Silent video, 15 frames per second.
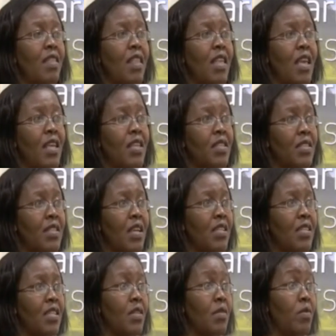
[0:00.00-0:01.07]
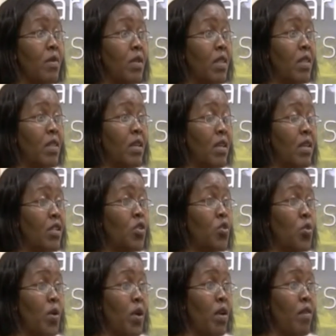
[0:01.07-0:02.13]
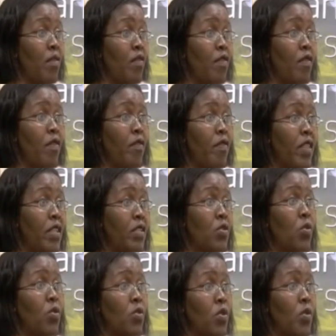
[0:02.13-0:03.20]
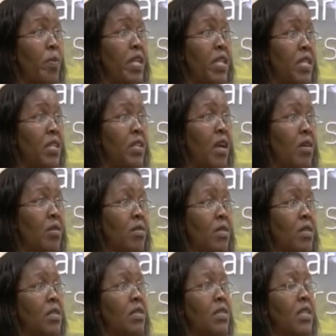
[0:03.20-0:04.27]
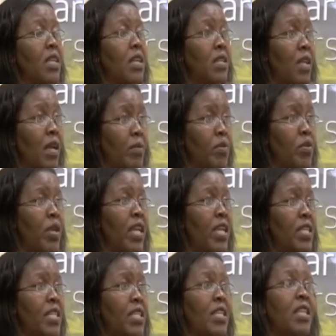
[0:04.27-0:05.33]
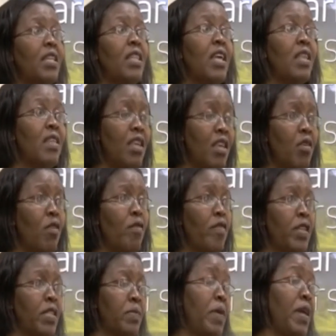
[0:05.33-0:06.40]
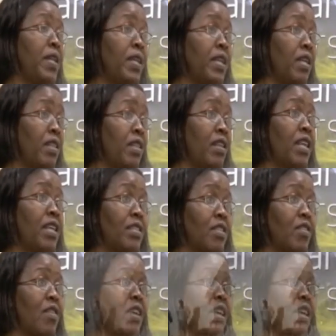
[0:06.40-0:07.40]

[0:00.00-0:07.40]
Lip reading: They started with 12 of these automated houses. They are up to 18, and they are thinking of expanding in the next